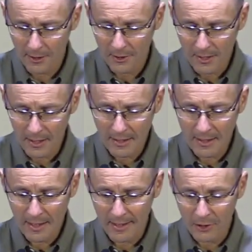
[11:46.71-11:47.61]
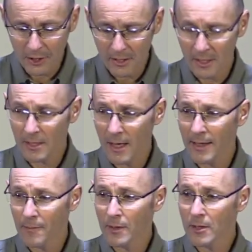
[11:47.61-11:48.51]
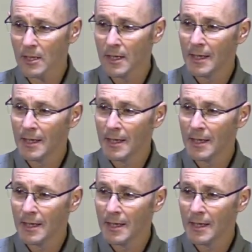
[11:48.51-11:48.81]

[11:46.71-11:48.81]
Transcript: hostility, injustice, and abuse,